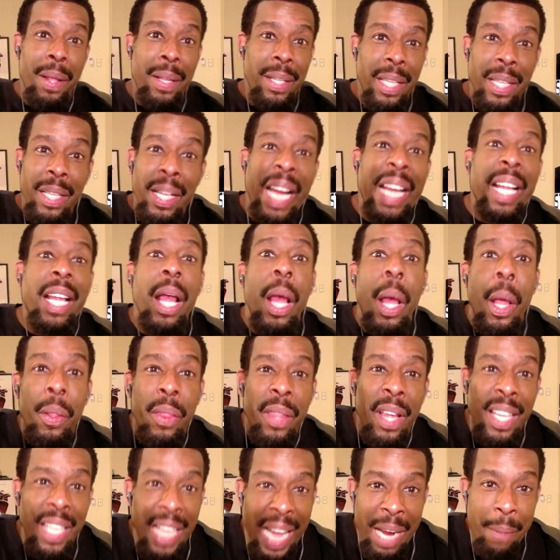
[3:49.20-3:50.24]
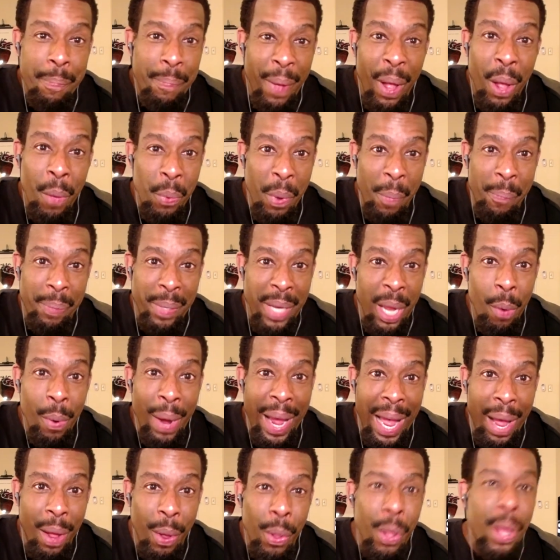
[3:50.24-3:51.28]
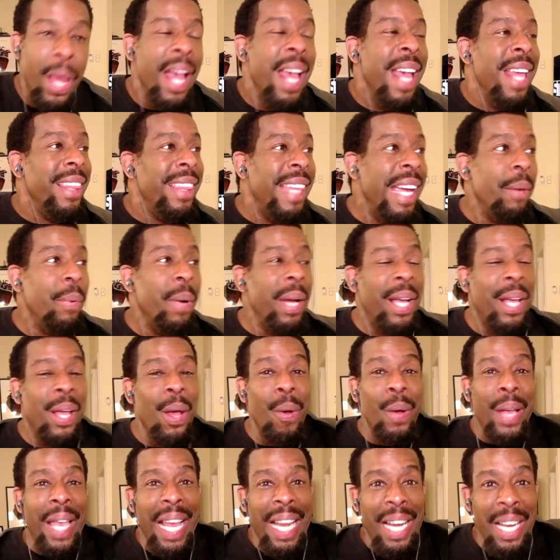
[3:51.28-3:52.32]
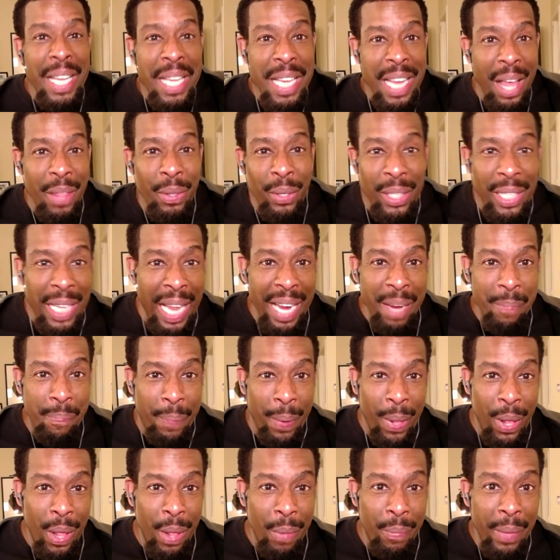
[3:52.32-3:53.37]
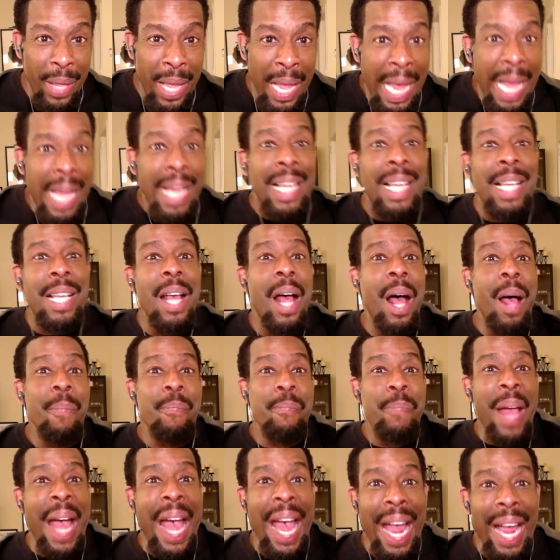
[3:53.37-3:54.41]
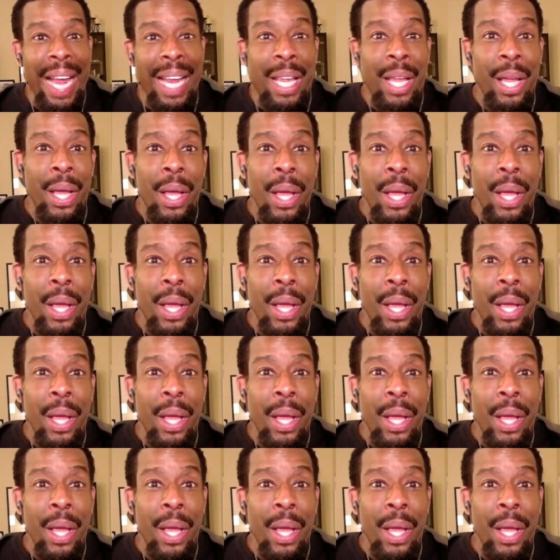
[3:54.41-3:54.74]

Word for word: like the light bulb would blow out they would go get another light bulb come back